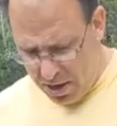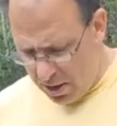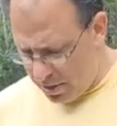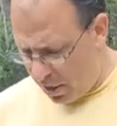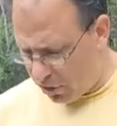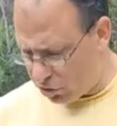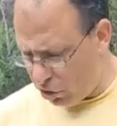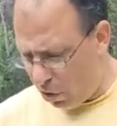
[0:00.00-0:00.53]
Now,
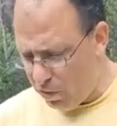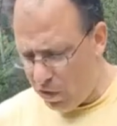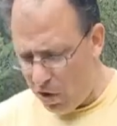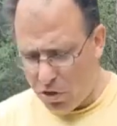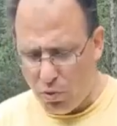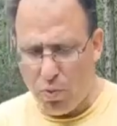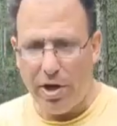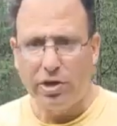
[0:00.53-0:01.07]
there's
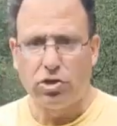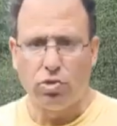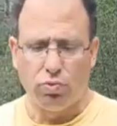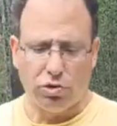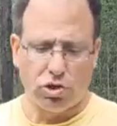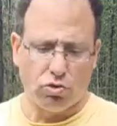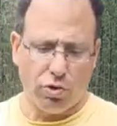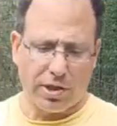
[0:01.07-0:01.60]
other ways to
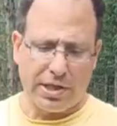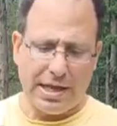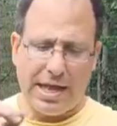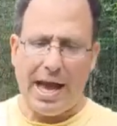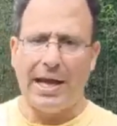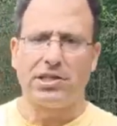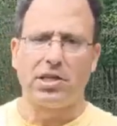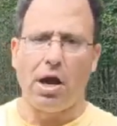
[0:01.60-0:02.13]
restrict the
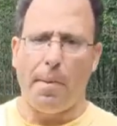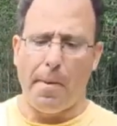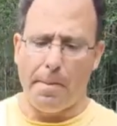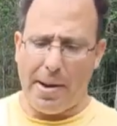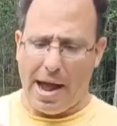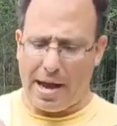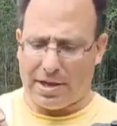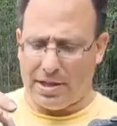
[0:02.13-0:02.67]
gas coming
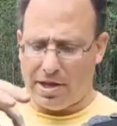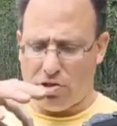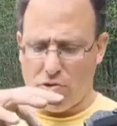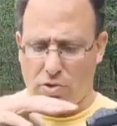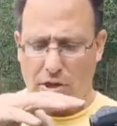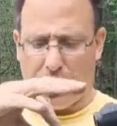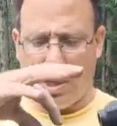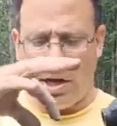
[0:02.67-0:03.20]
back, like you
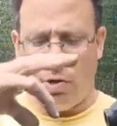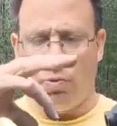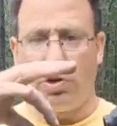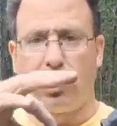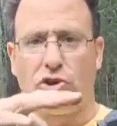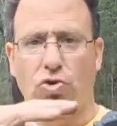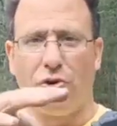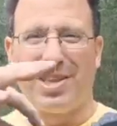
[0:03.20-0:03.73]
can get a
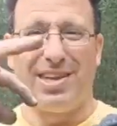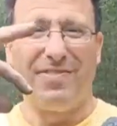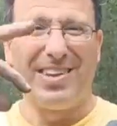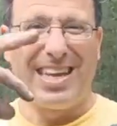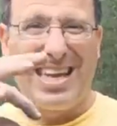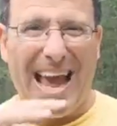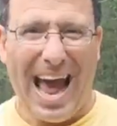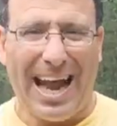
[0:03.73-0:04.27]

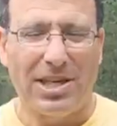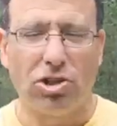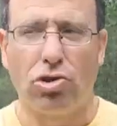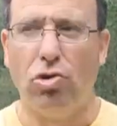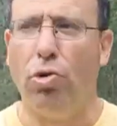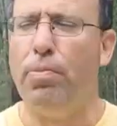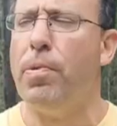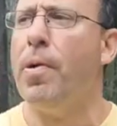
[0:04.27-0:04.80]
restricted gas
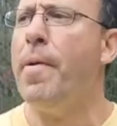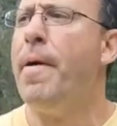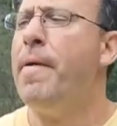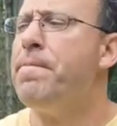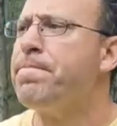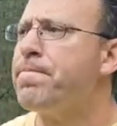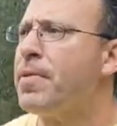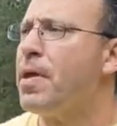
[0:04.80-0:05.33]
tube.
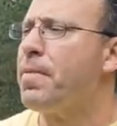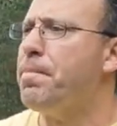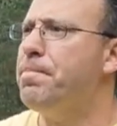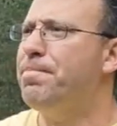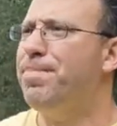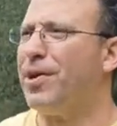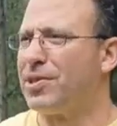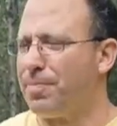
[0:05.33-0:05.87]

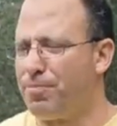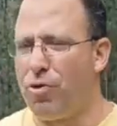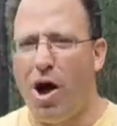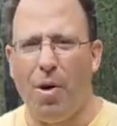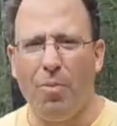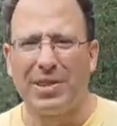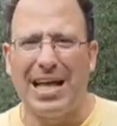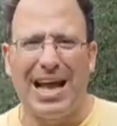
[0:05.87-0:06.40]
But the problem
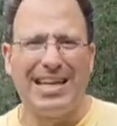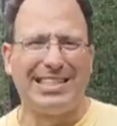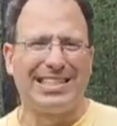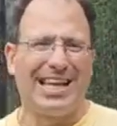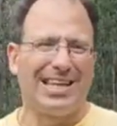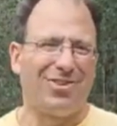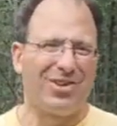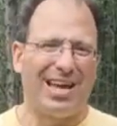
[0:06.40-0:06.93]
with that is,
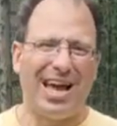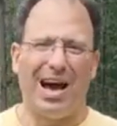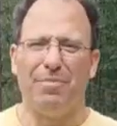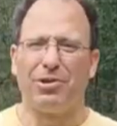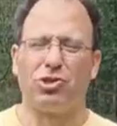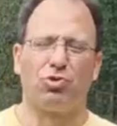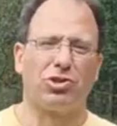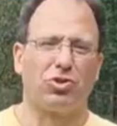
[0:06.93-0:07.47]
like, okay, how
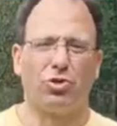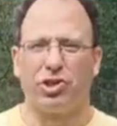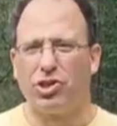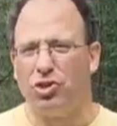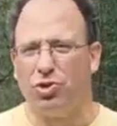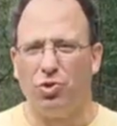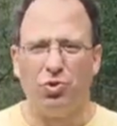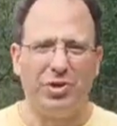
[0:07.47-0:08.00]
much restriction
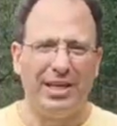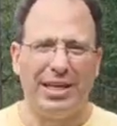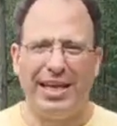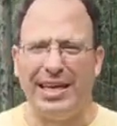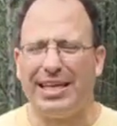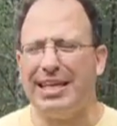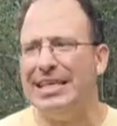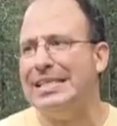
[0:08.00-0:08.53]
do you need?